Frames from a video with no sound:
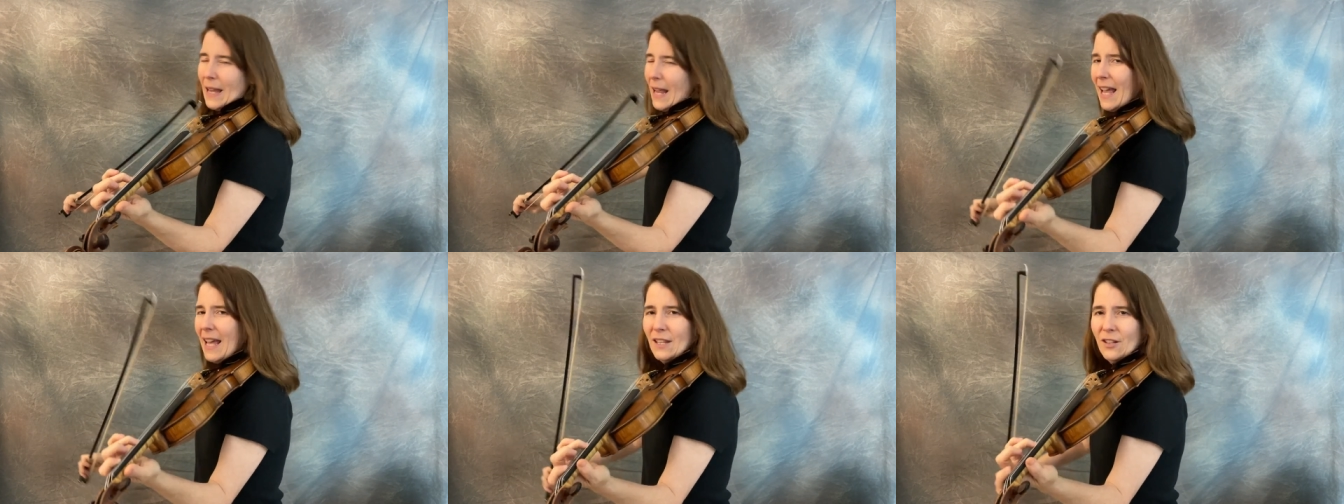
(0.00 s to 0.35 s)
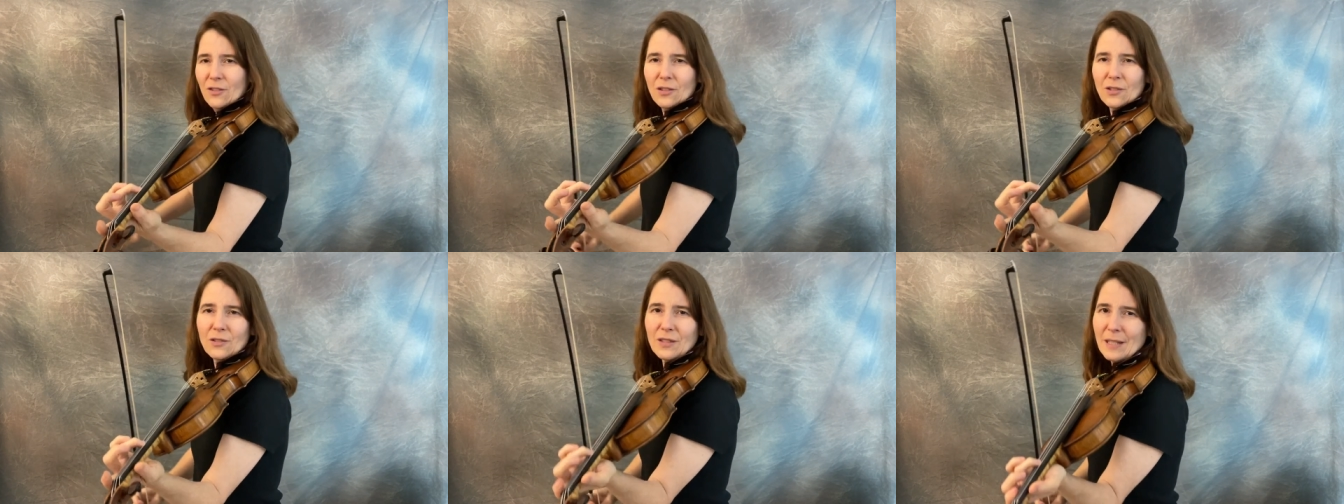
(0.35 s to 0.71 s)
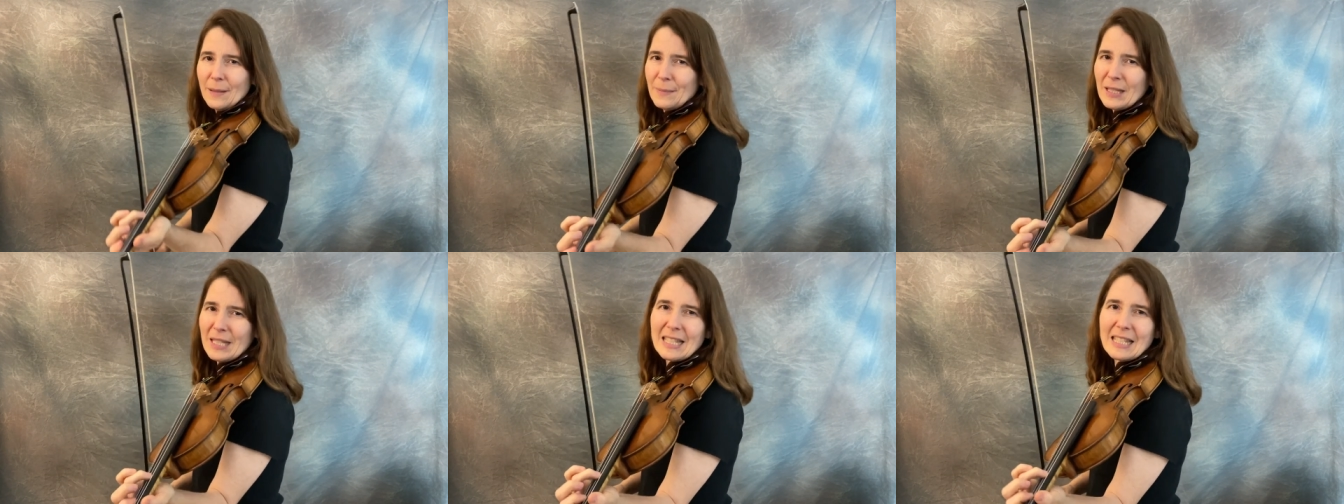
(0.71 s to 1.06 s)
And you'll notice
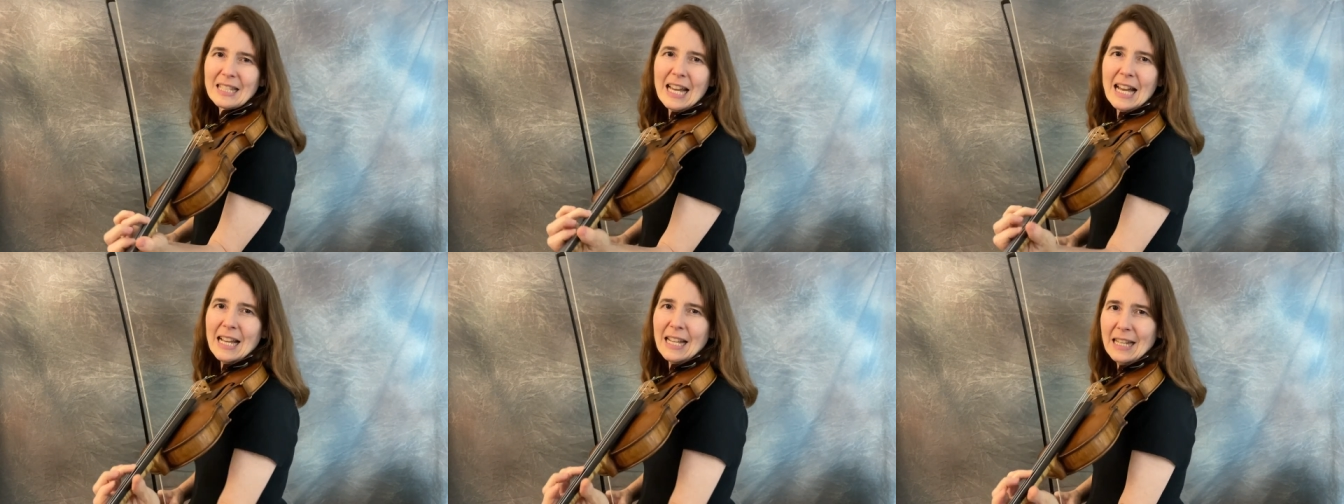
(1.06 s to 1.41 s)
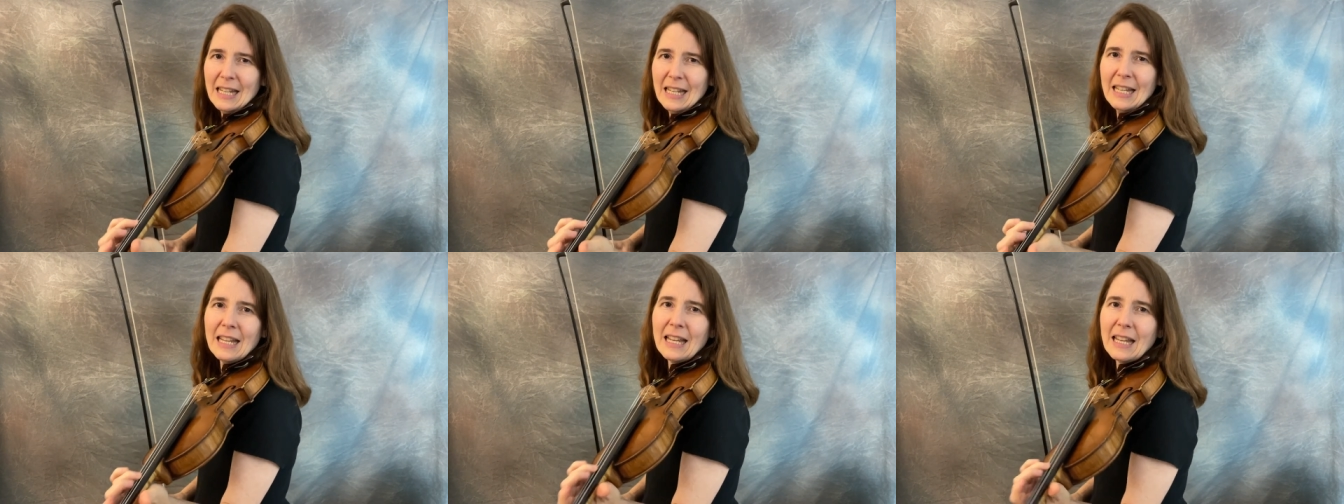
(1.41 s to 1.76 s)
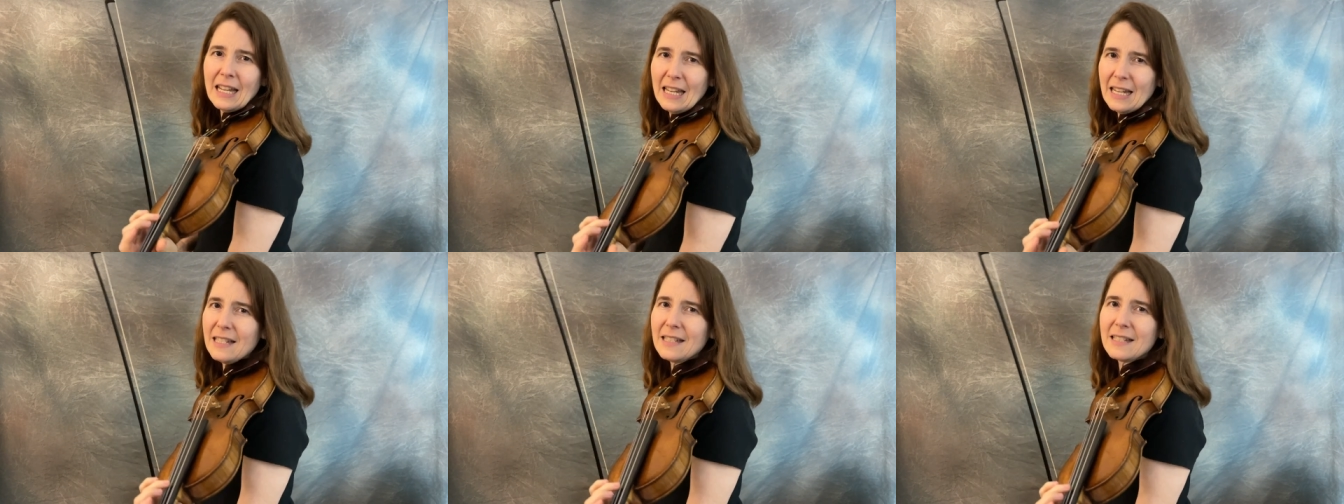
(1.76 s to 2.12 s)
I'm sliding,
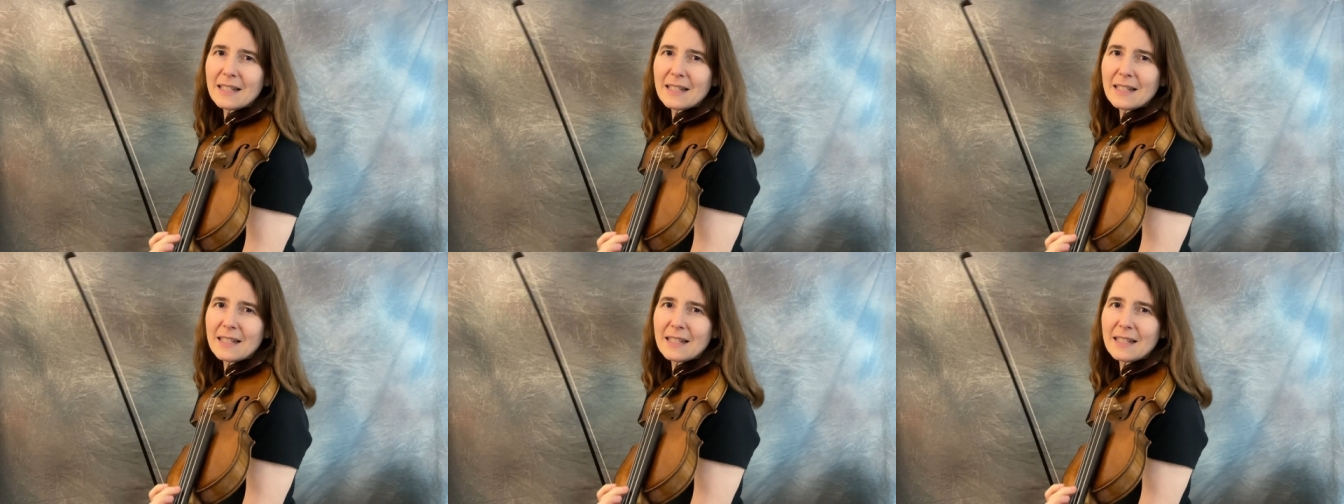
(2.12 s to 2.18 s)
he